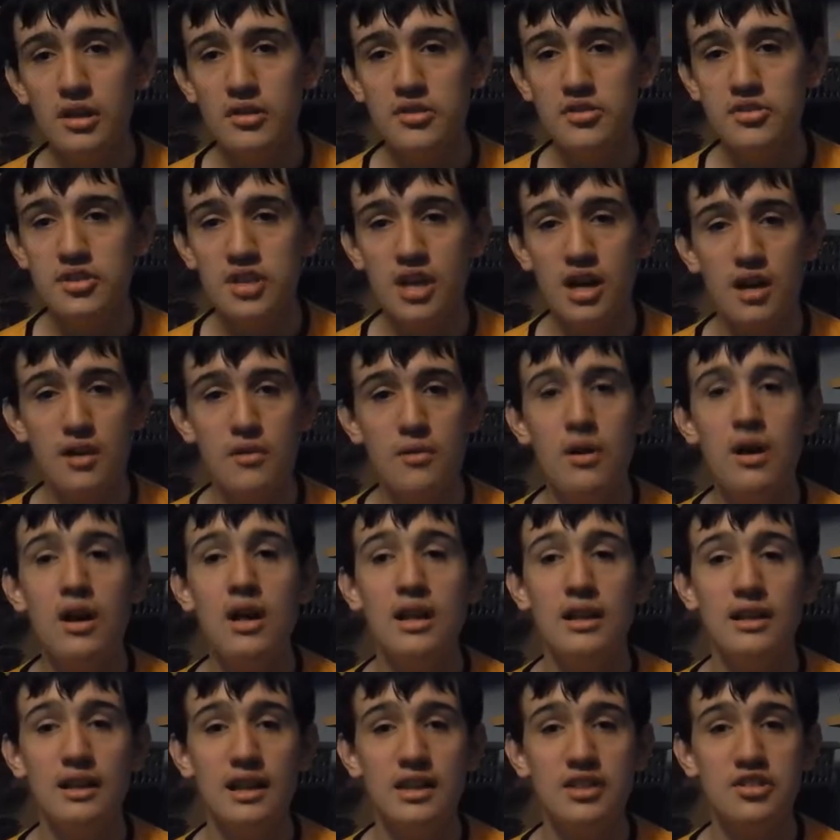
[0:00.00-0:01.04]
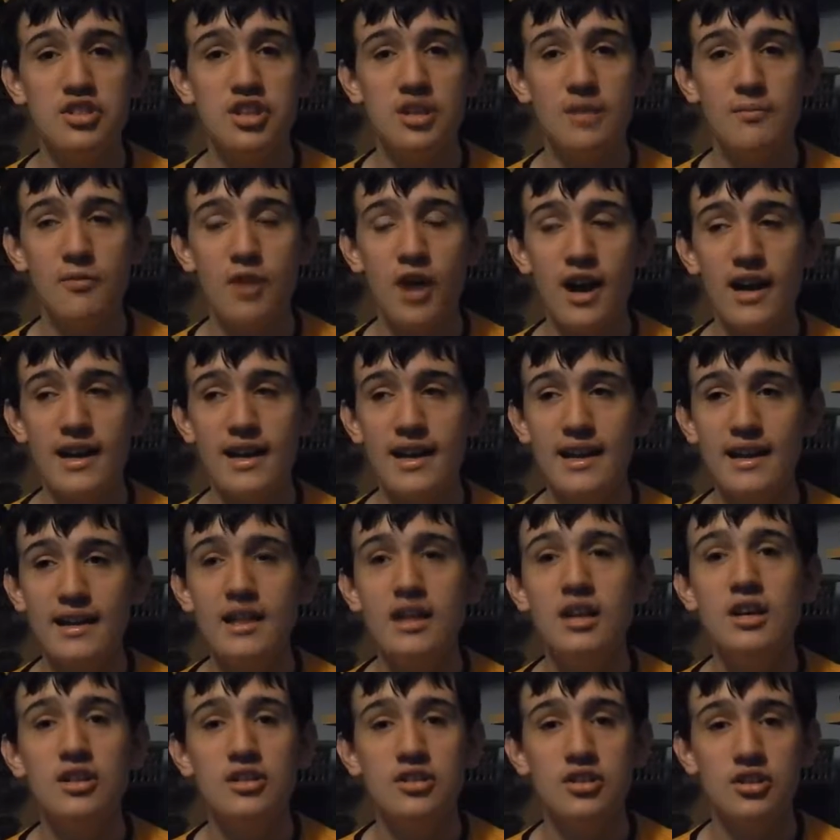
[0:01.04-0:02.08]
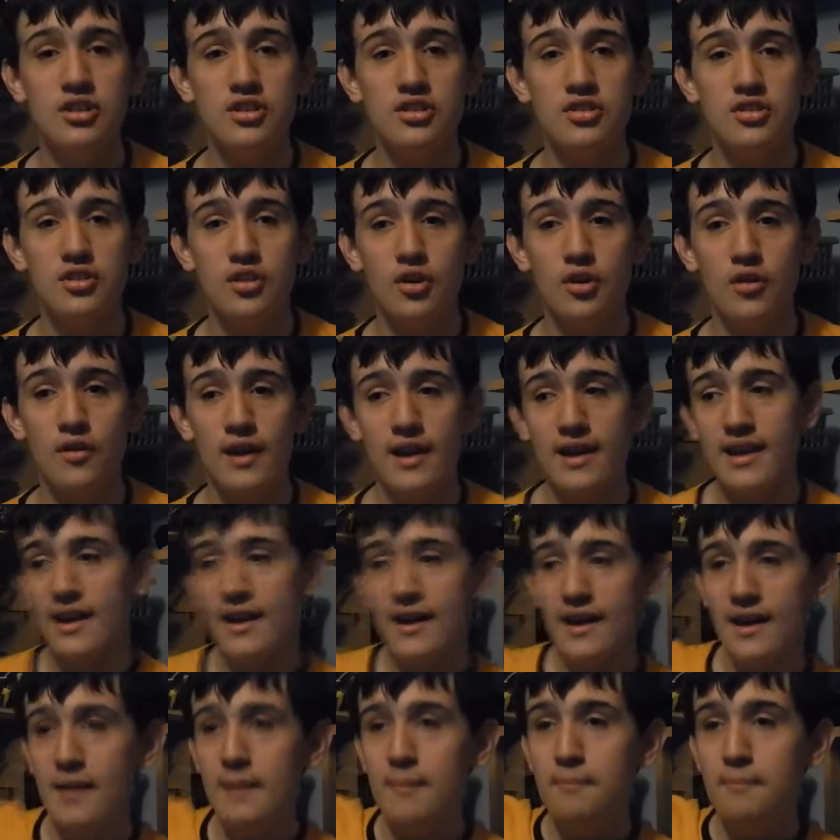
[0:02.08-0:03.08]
So, let's jump right in to the story.